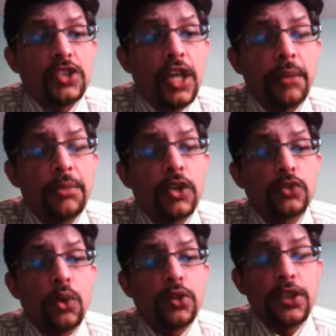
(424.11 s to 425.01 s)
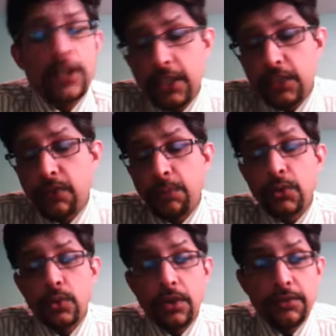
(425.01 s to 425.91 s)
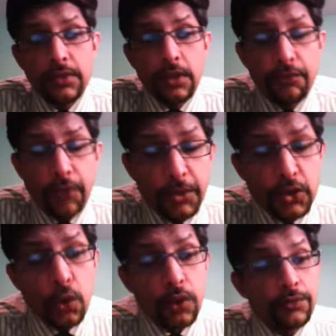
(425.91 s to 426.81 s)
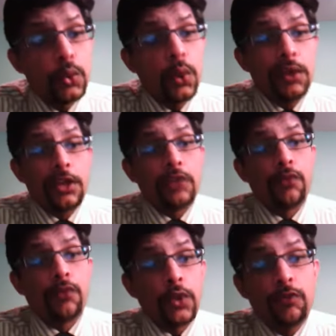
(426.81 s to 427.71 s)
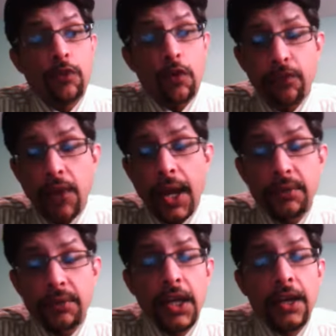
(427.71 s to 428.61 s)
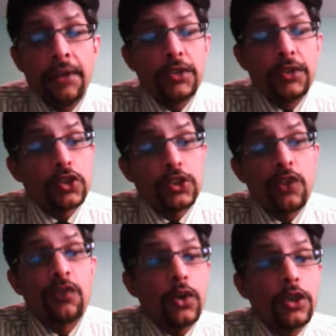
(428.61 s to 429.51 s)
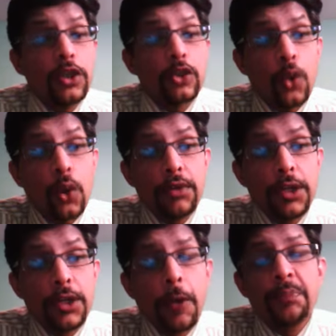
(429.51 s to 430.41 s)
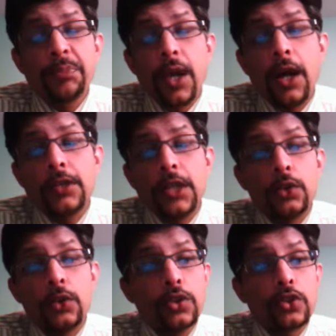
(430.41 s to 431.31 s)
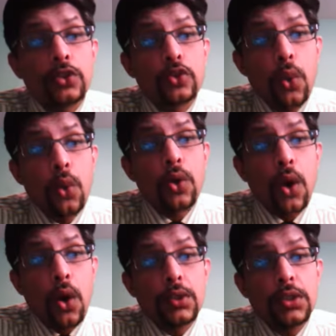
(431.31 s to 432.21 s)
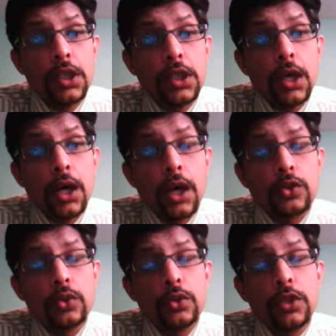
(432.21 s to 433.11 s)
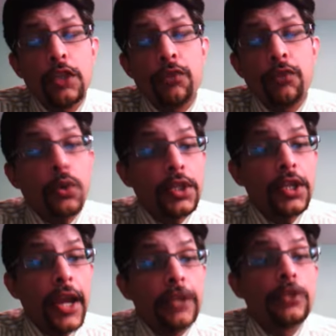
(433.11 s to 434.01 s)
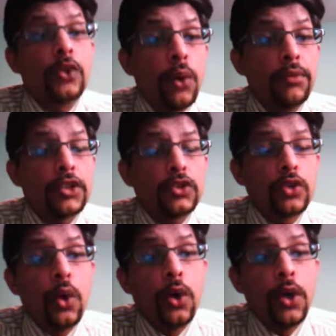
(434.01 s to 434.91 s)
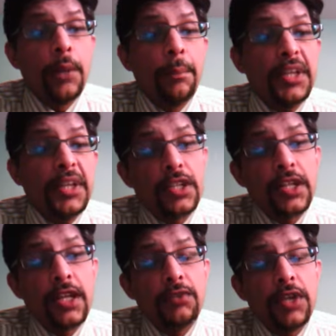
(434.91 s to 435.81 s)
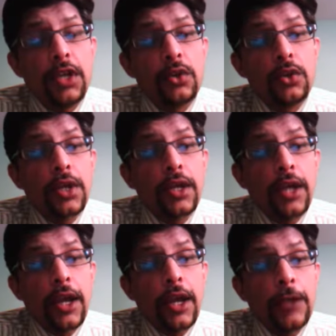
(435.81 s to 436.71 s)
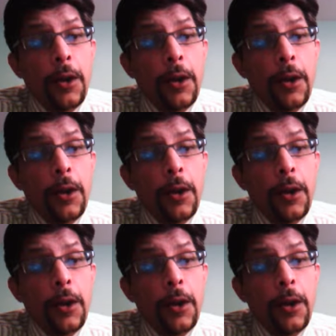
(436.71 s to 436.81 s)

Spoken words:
there because what they did is from a score of 214 for 5, which was in the 40th over, they took the score on to the 48th over. So basically, we are looking at